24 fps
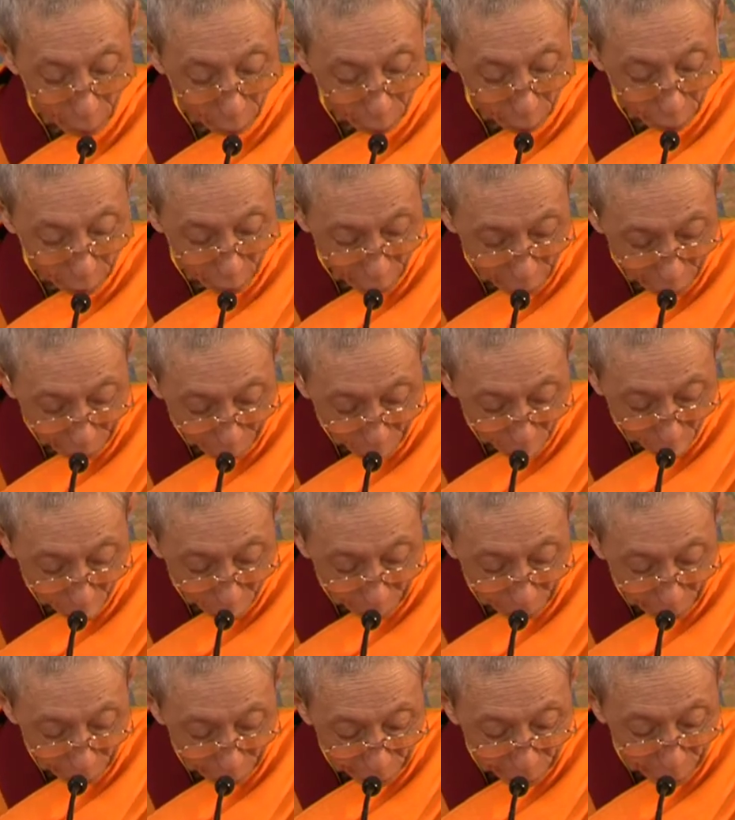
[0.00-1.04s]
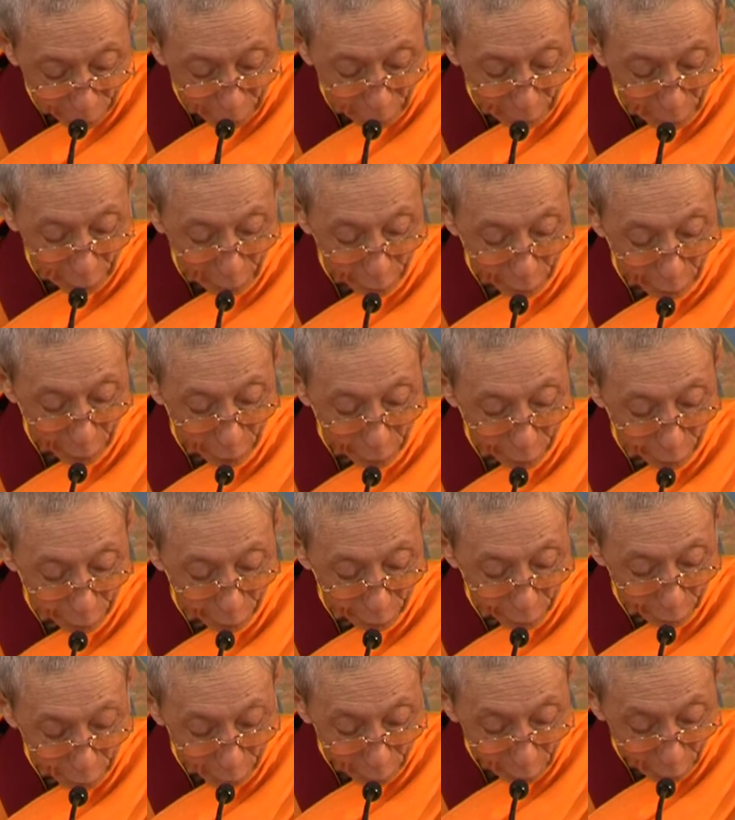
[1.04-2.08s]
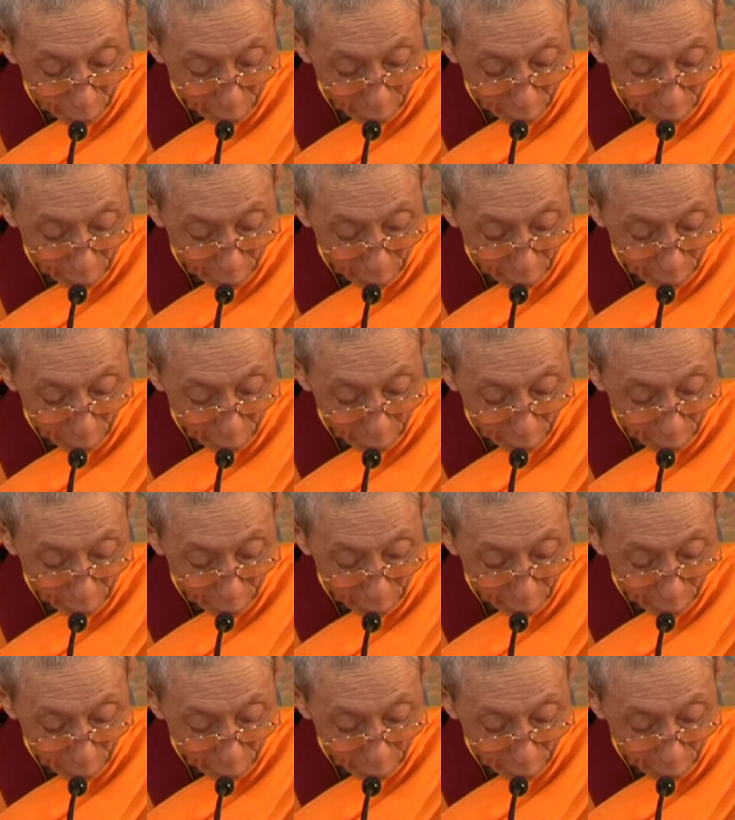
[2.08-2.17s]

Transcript: And this promise is